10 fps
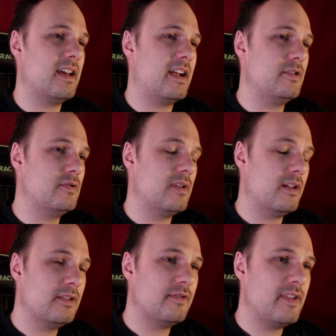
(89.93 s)
I do a
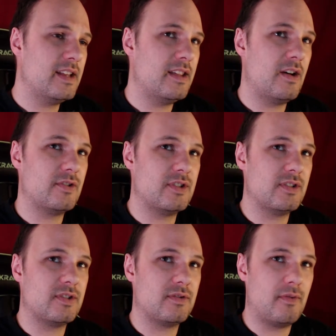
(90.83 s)
lot of videos
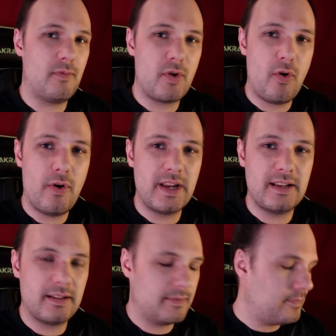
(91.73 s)
just
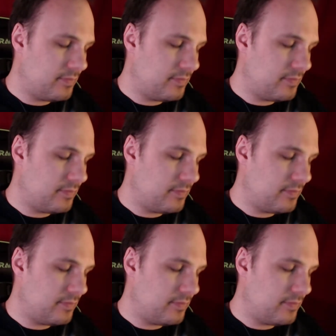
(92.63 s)
recording